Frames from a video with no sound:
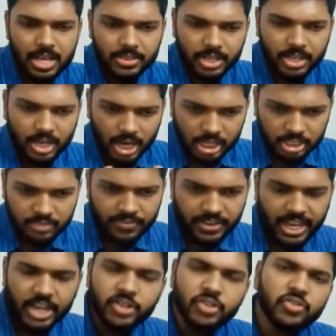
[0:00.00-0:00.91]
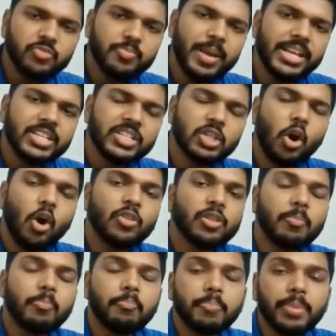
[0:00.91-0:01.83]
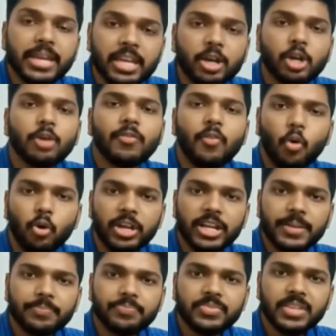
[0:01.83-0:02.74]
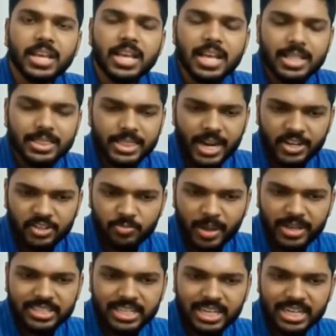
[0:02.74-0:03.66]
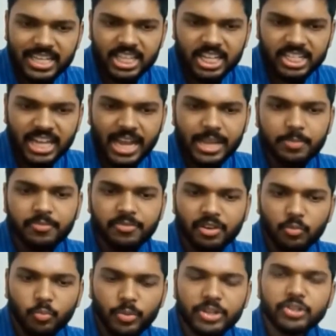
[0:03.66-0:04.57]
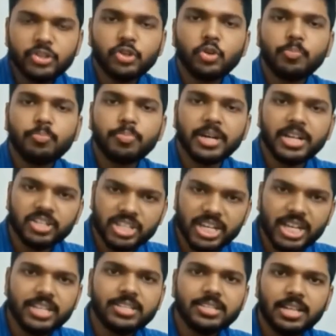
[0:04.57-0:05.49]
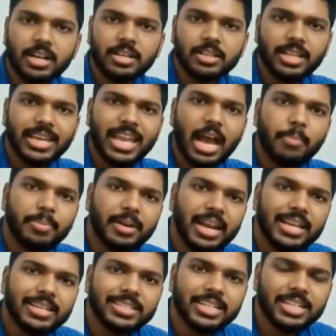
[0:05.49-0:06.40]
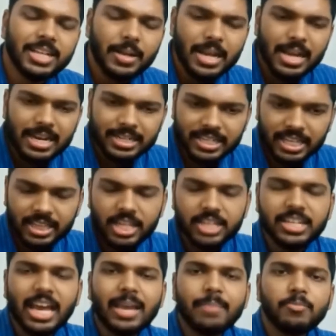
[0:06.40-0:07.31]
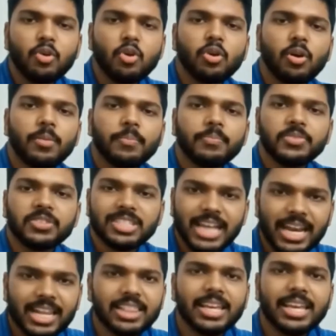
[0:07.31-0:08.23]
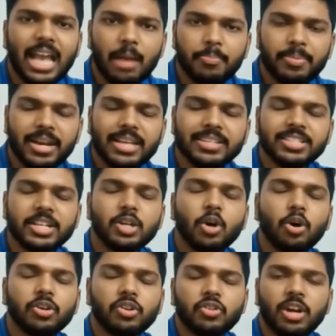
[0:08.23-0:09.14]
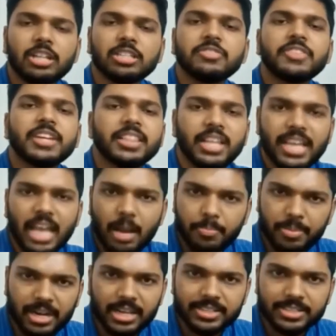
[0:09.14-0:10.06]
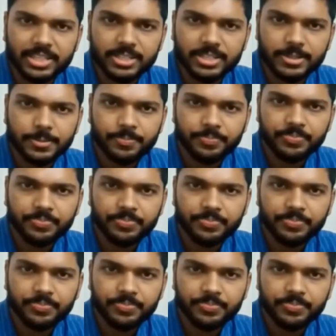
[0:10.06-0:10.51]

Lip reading: The classification is based on the period of holding. That is basically the time from which you purchased the capital asset till the time you're selling the capital asset or transferring the capital asset.